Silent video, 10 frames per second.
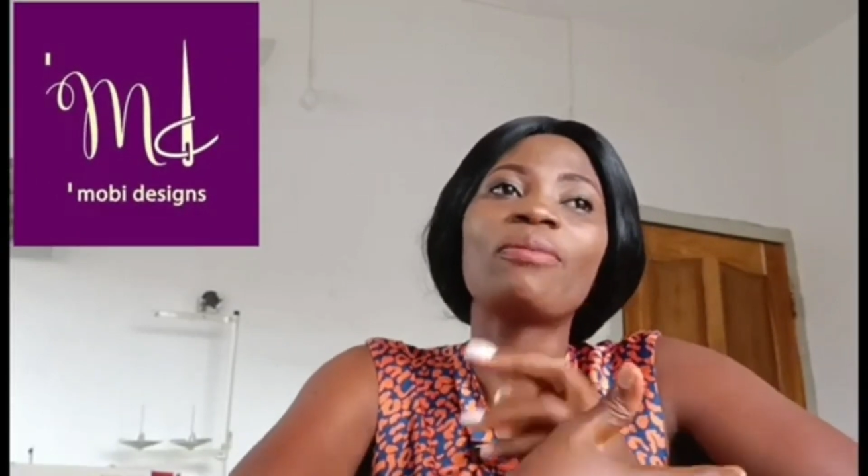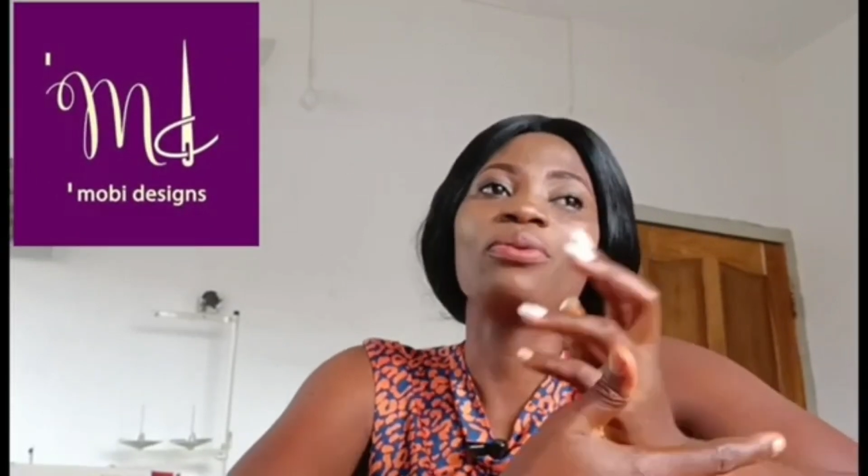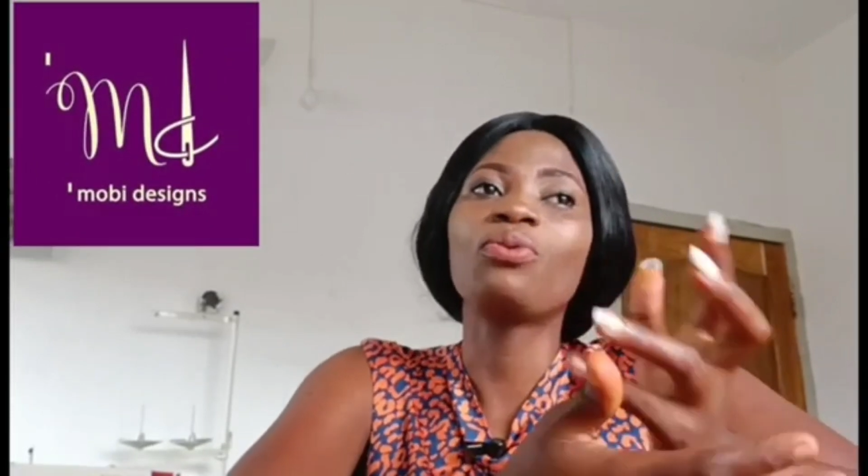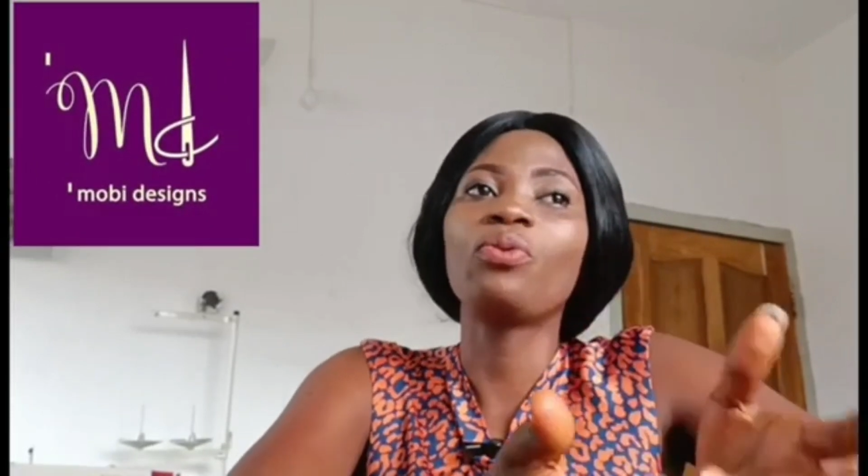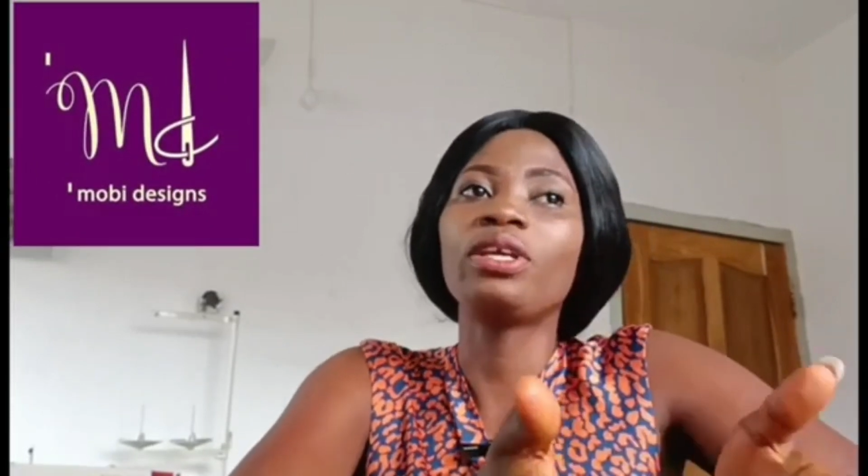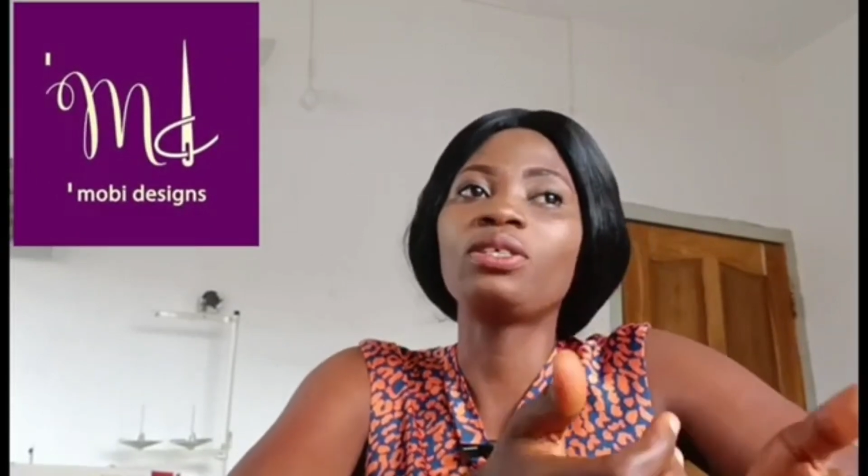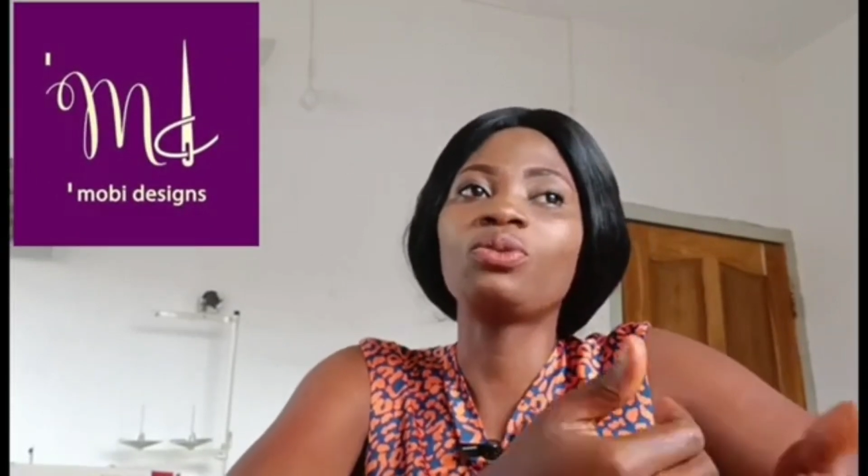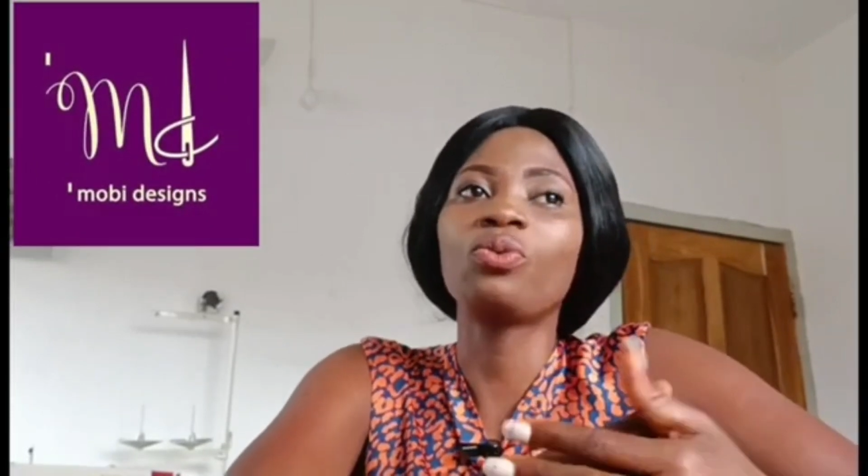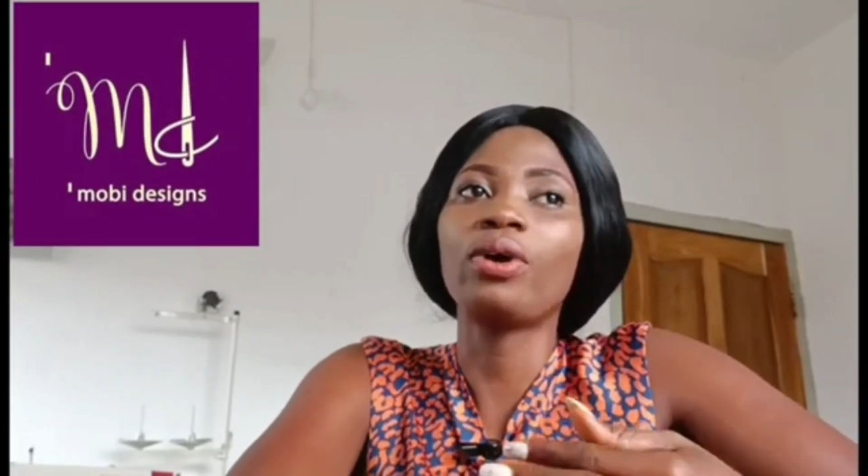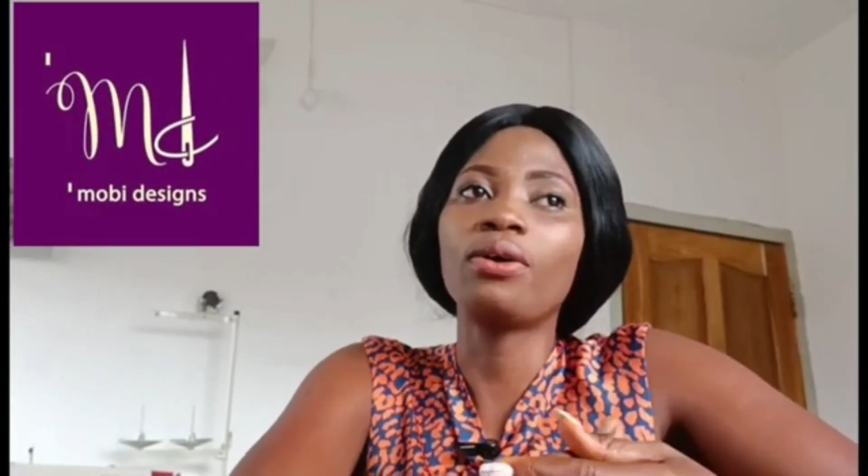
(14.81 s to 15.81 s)
fabric
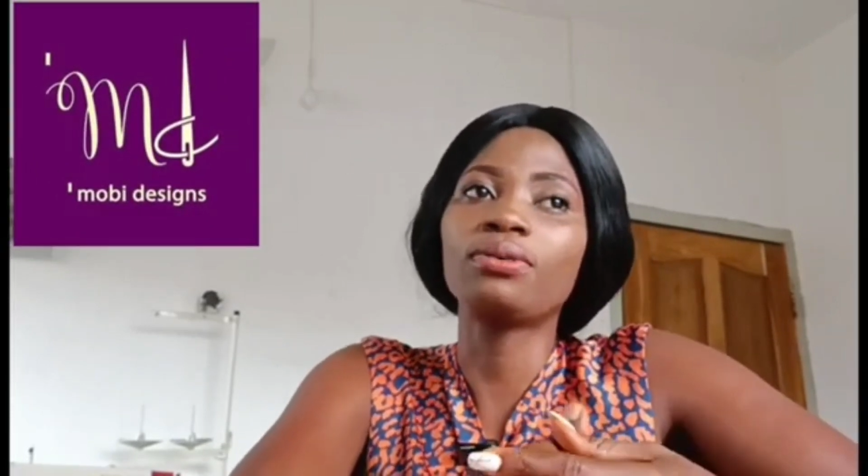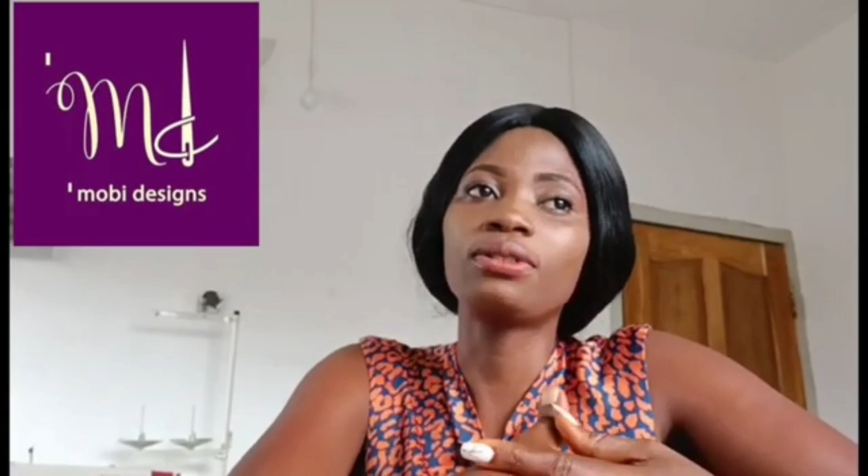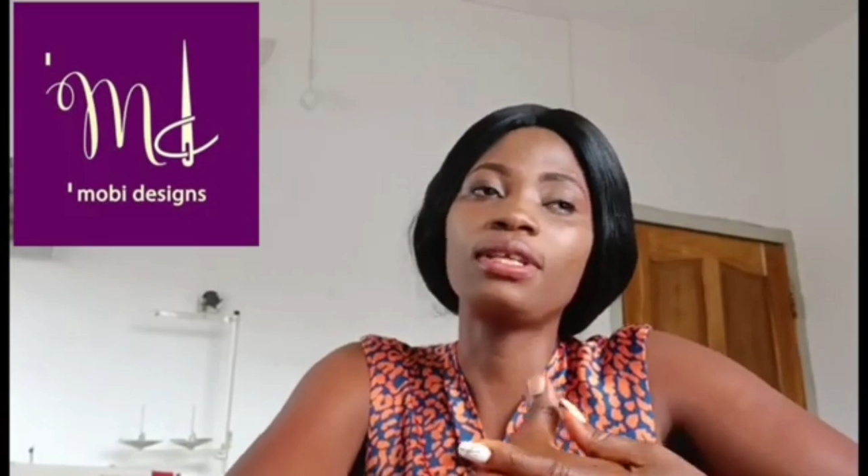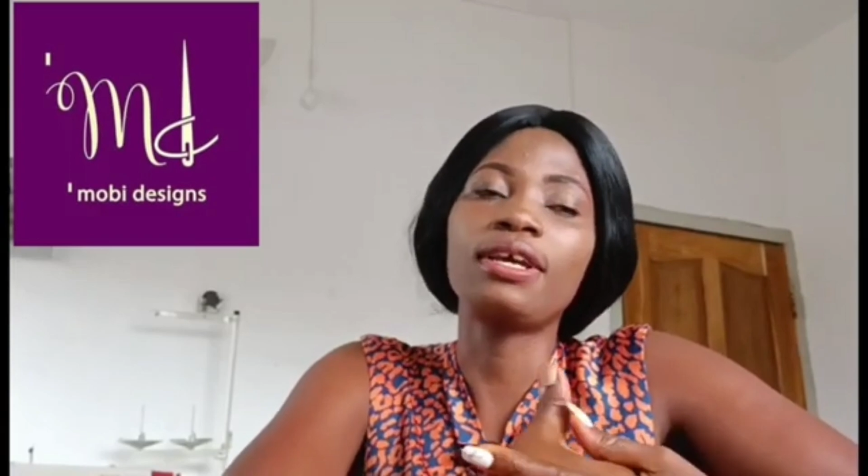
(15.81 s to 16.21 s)
waste to wealth.